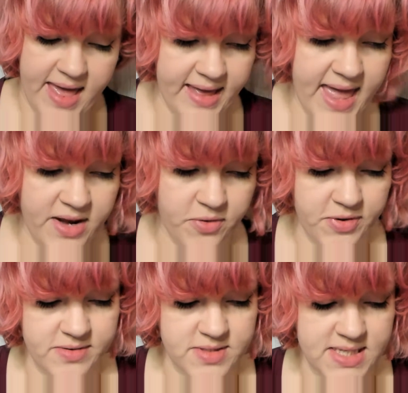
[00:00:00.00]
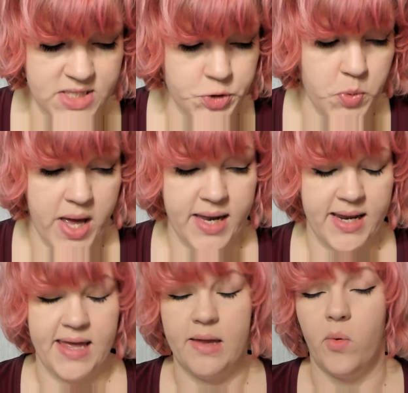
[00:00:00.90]
Again, you could have seen this one
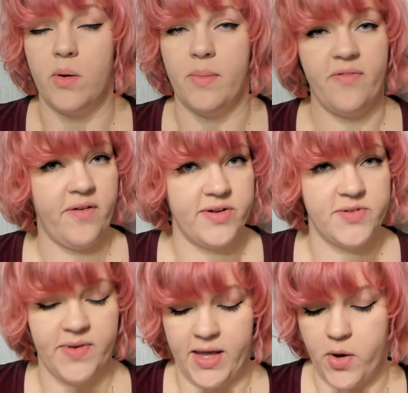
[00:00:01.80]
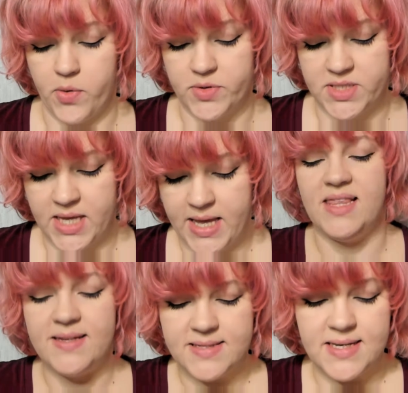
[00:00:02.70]
in one of my favorites videos.
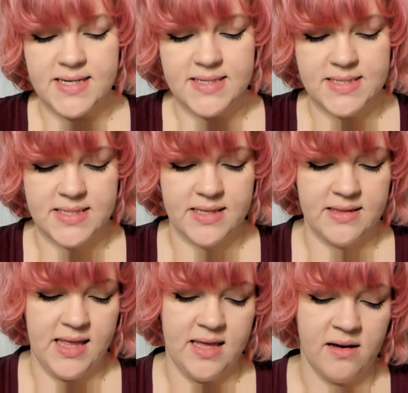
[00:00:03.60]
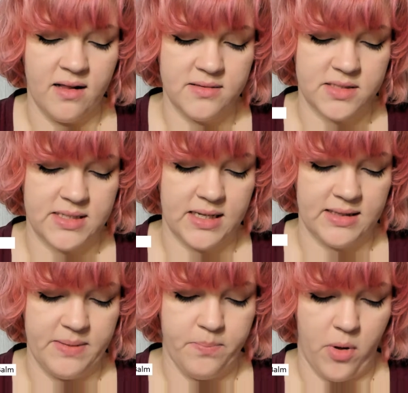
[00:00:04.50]
This is the colored
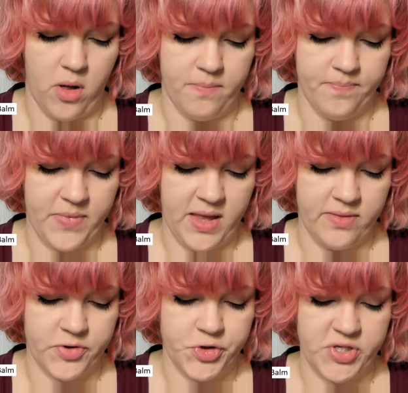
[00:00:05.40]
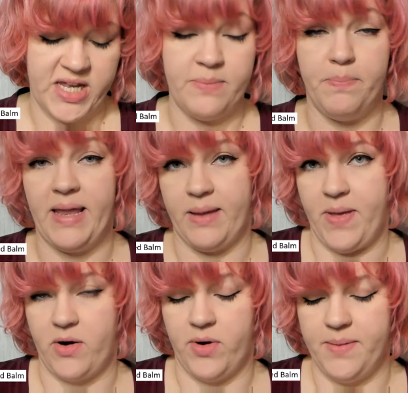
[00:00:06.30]
lip balm in the shade
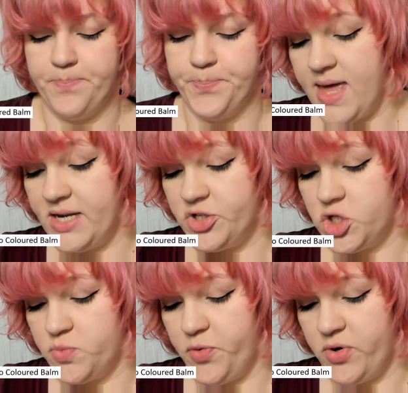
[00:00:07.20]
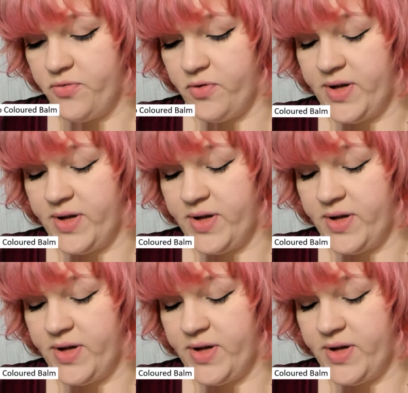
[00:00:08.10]
Blackberry, and it's just beautiful.